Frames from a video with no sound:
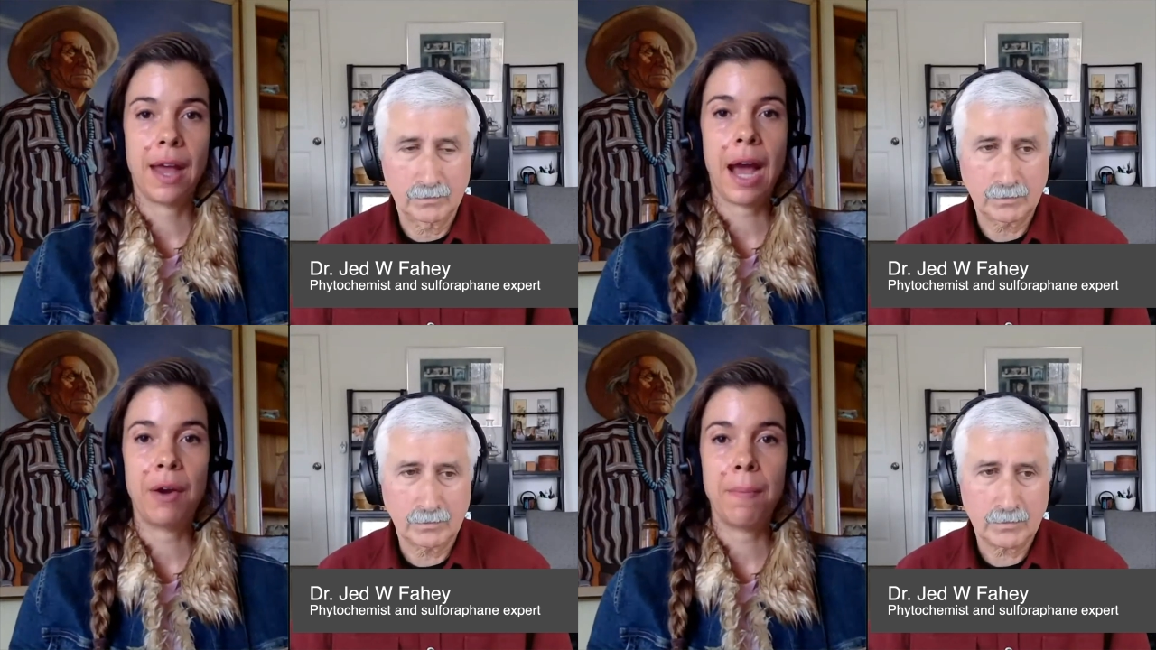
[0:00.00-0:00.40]

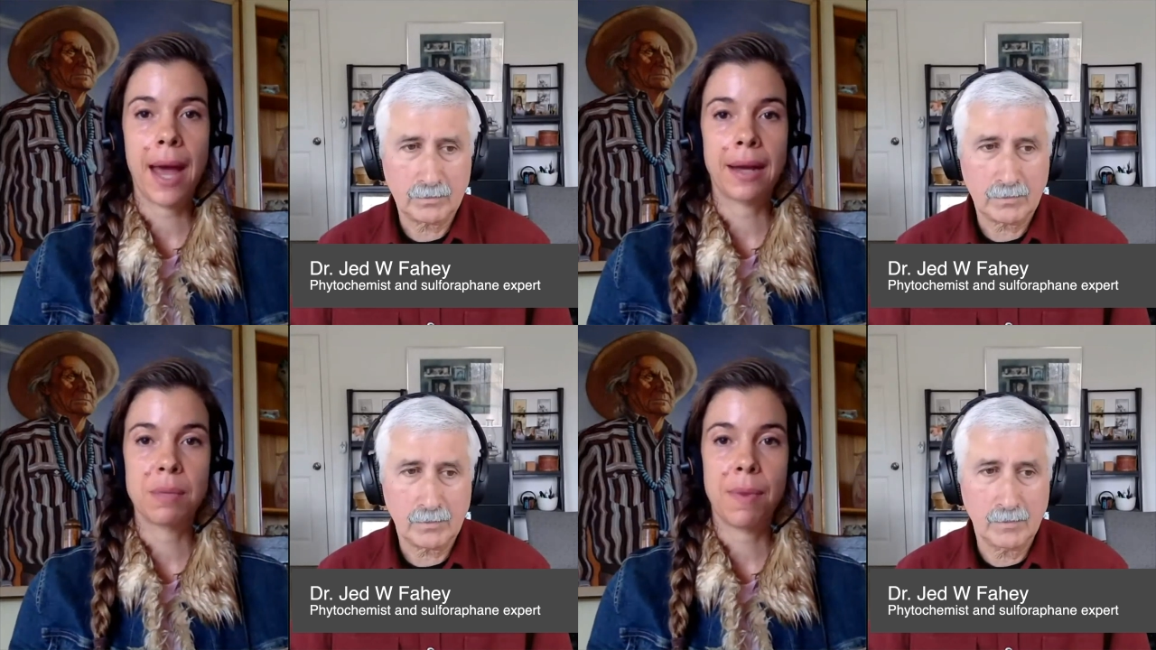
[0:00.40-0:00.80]
Speaker 1: How to
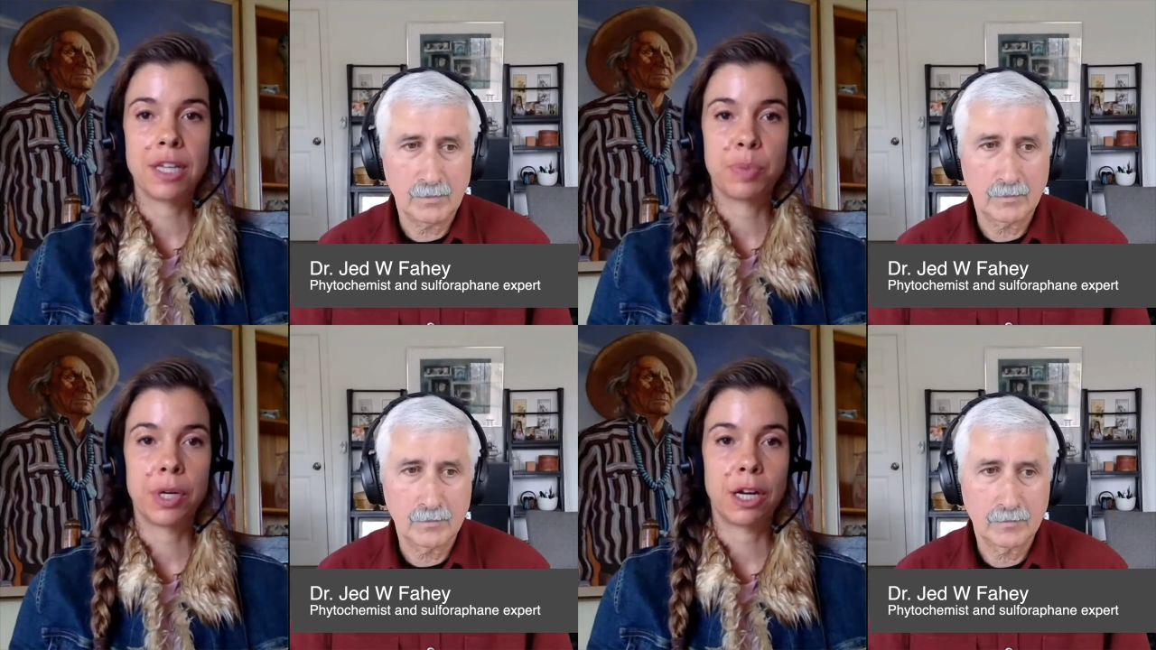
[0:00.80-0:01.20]

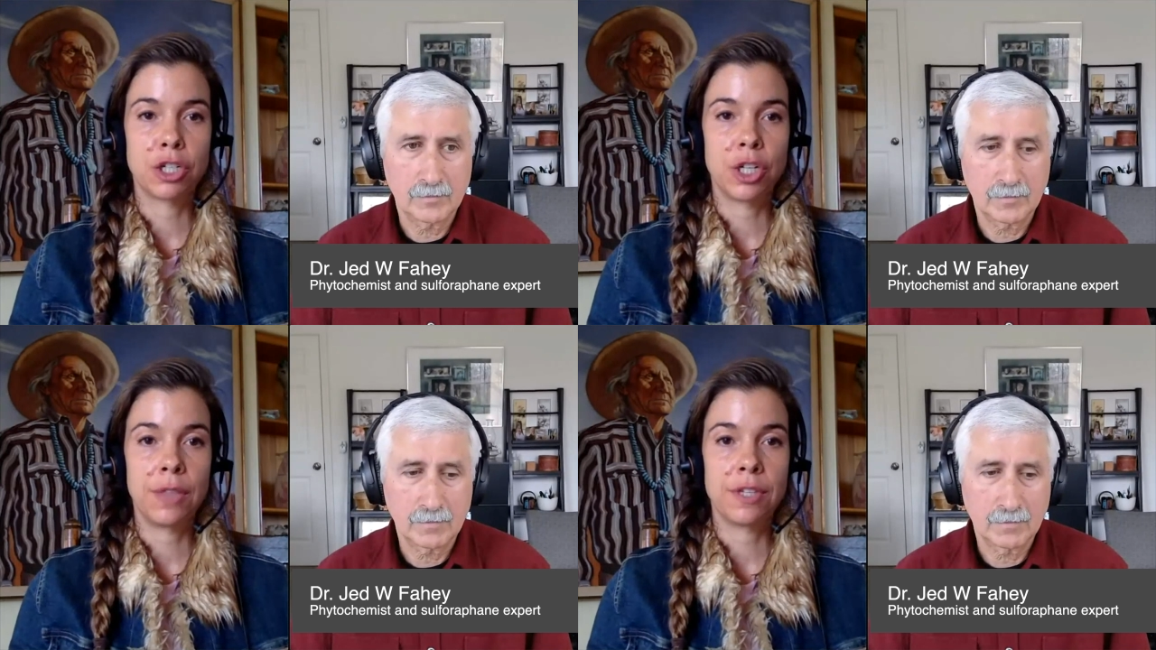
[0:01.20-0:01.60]
maximize
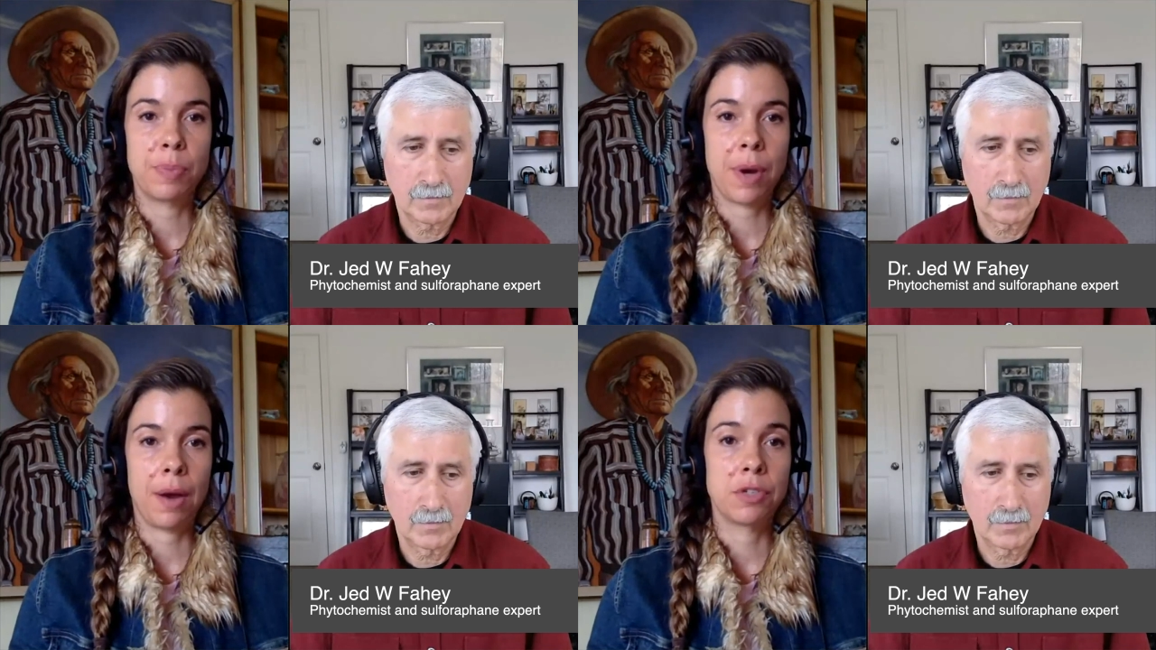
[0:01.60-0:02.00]
production in the
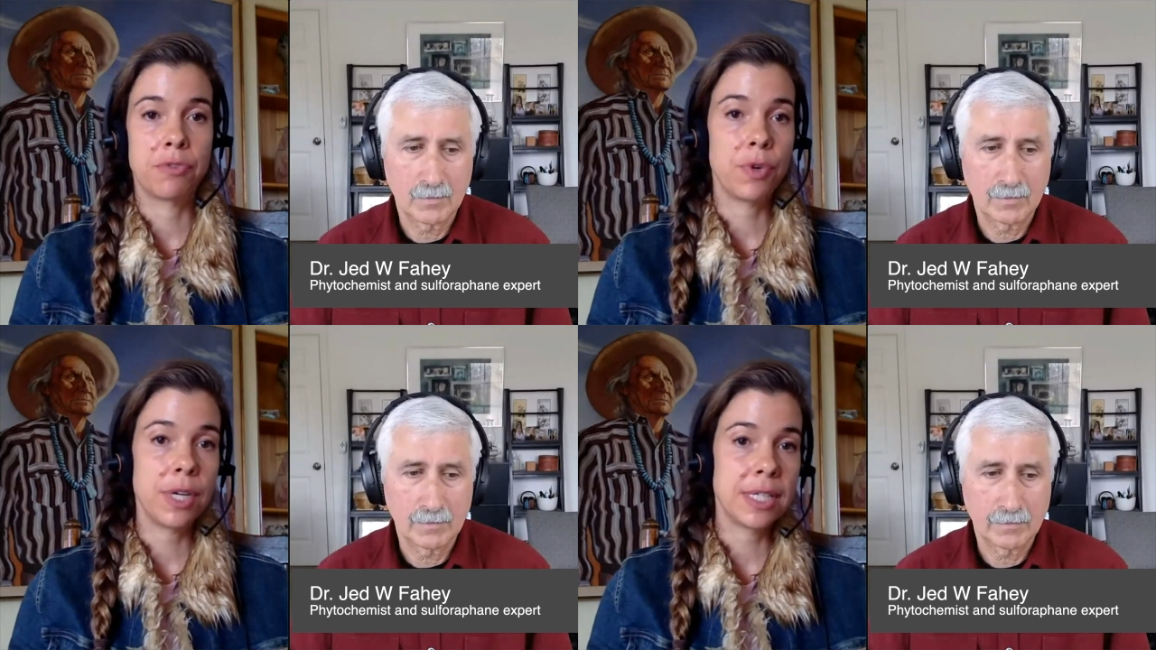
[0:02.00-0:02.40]
sprouts?
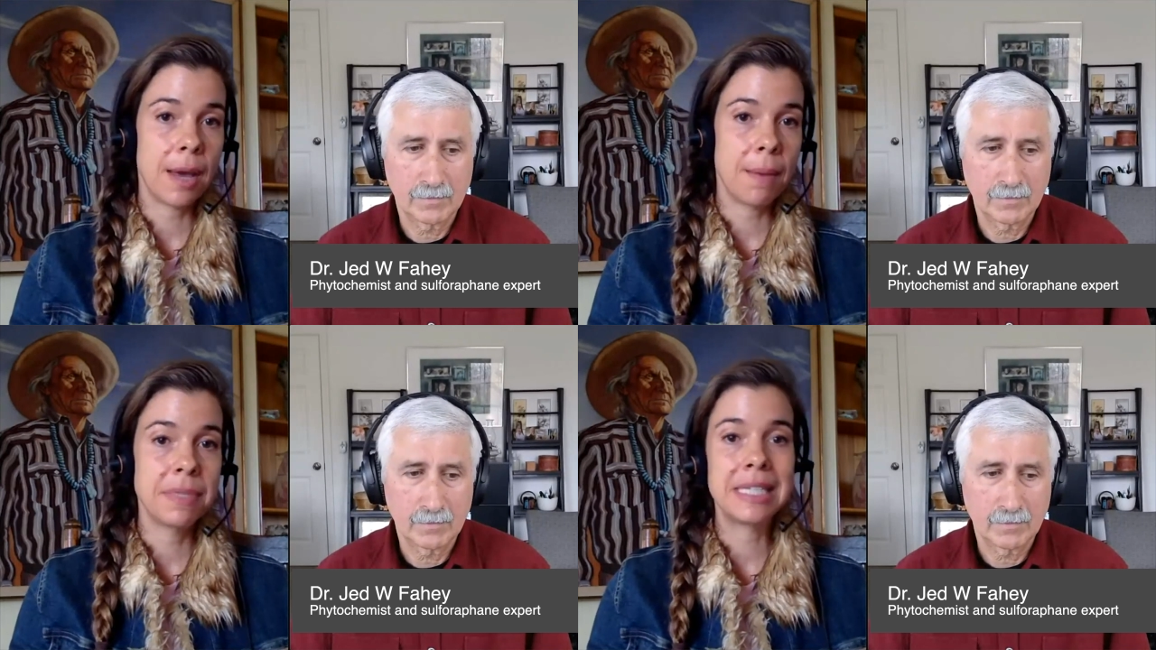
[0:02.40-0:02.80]
Freeze
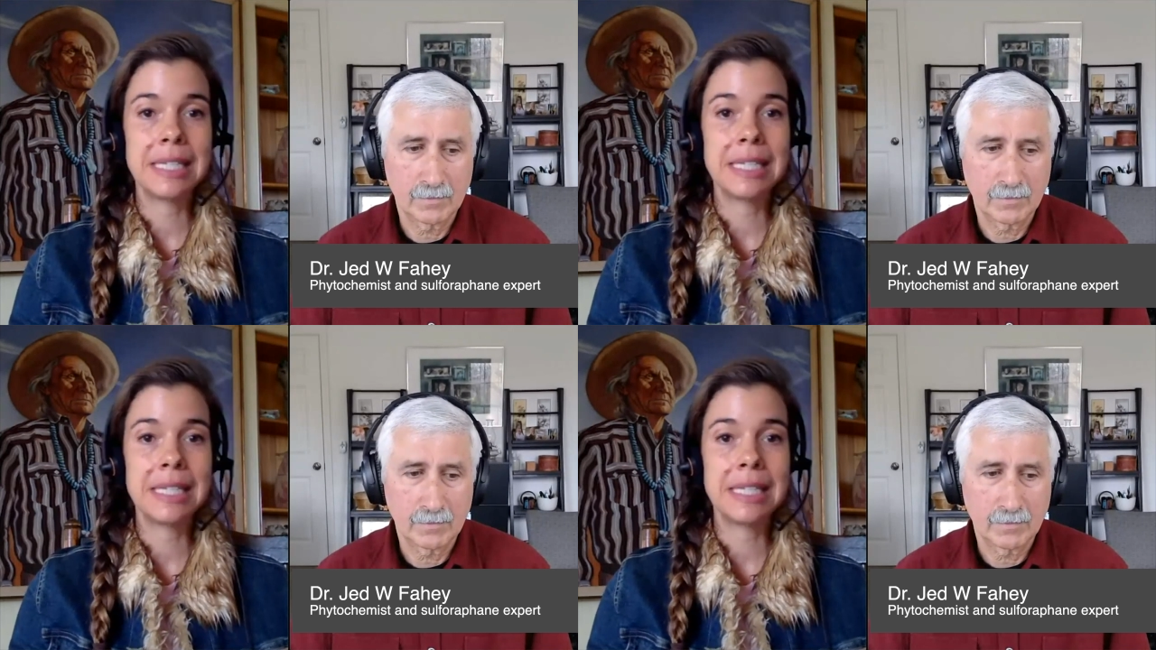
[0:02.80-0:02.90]
them,